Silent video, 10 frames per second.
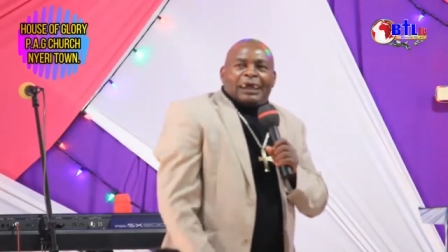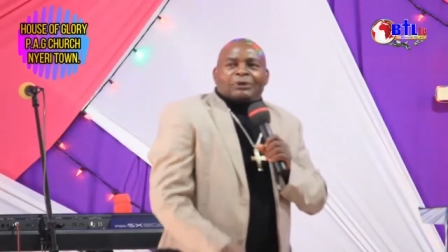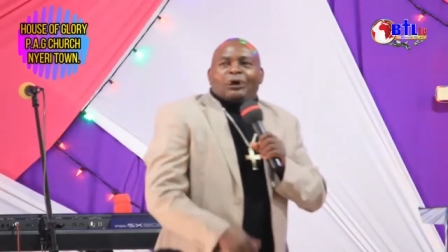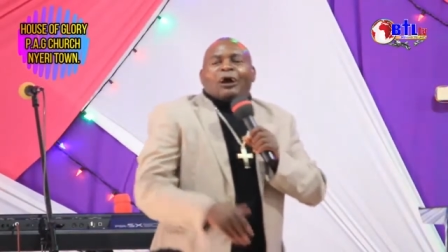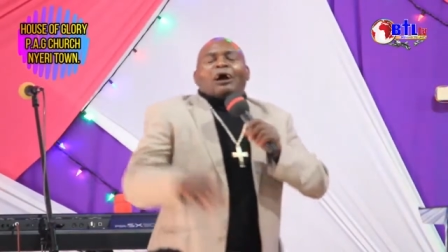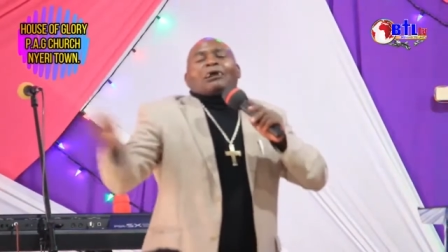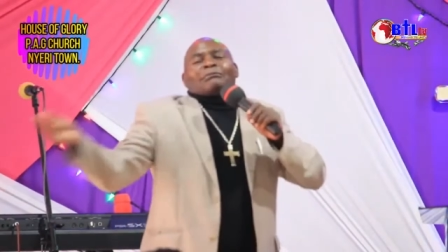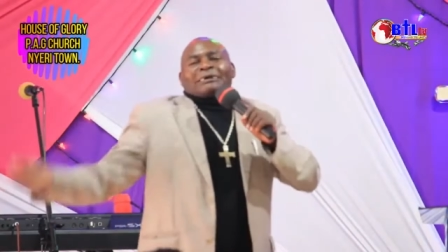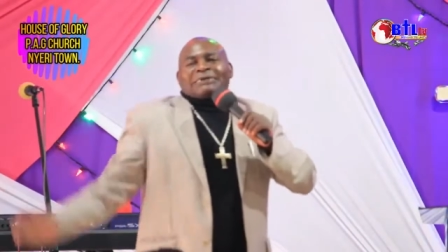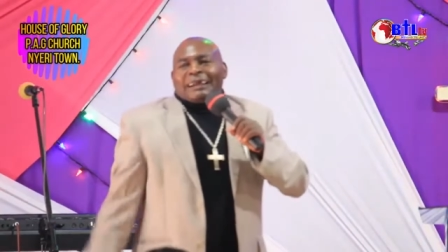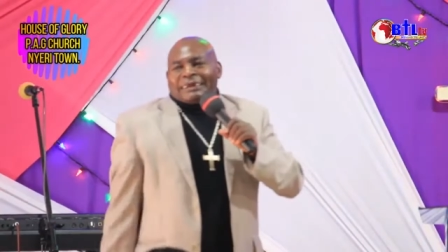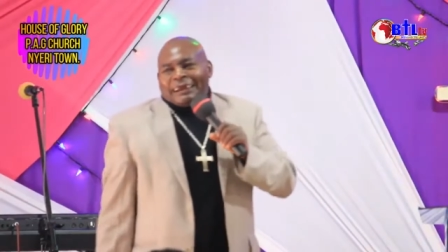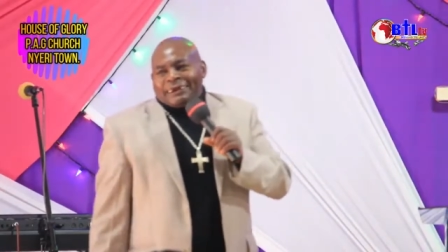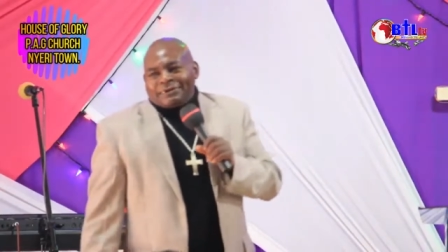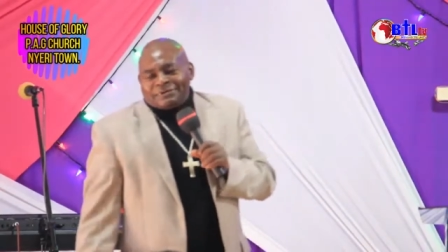And all of a
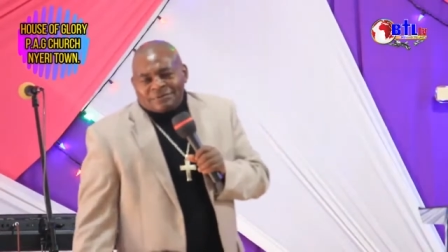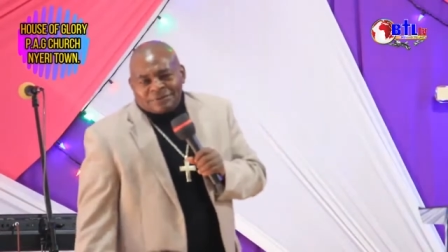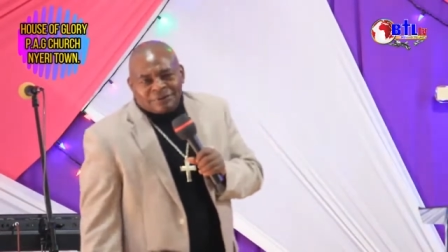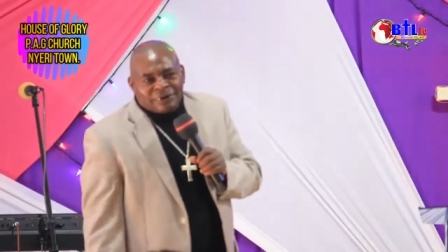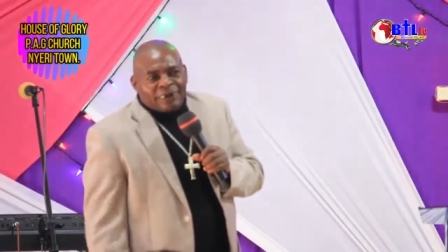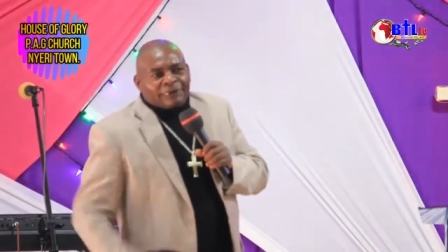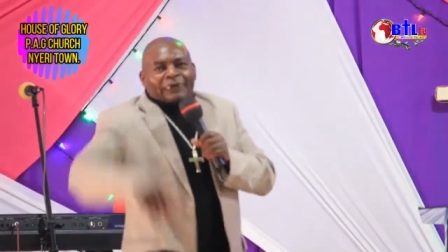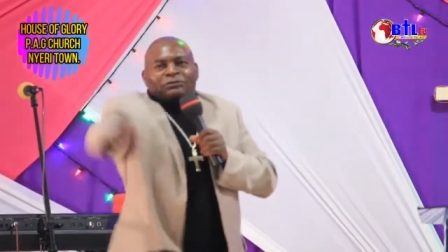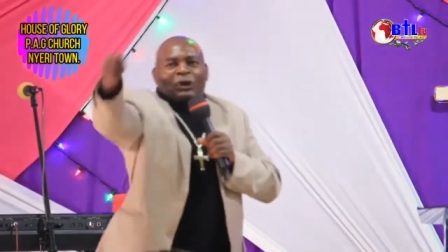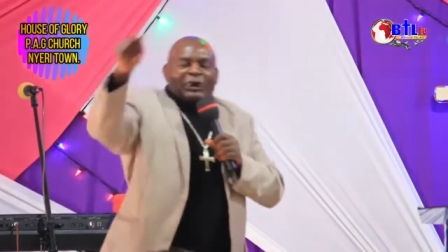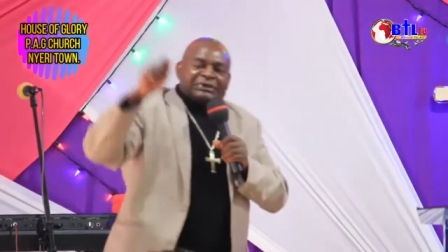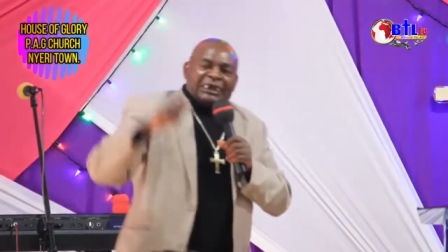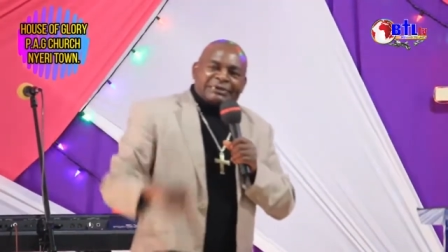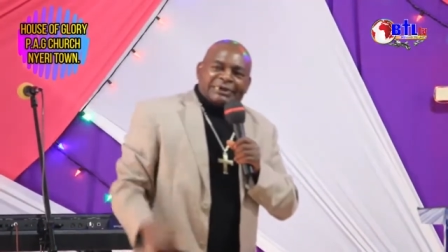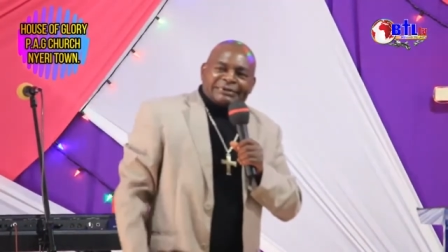sudden, the story
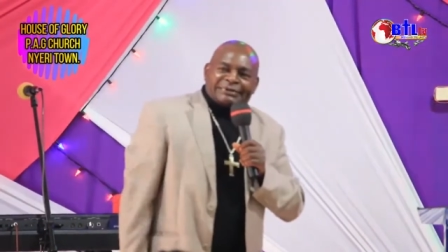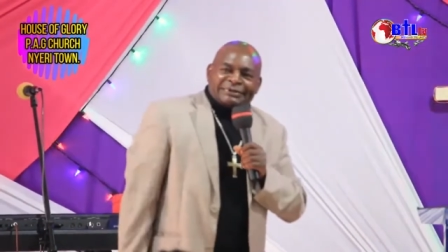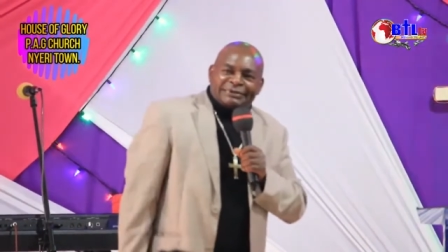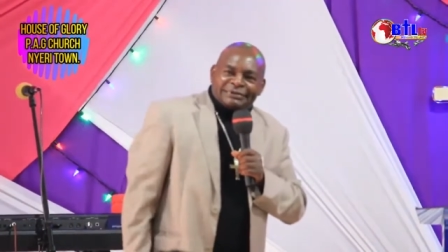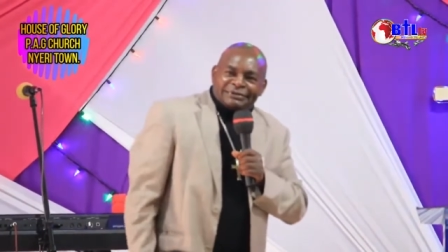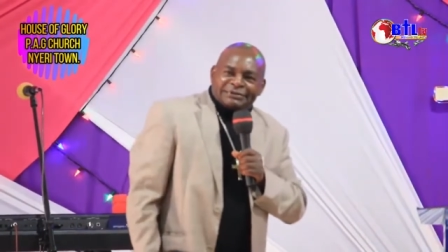changes.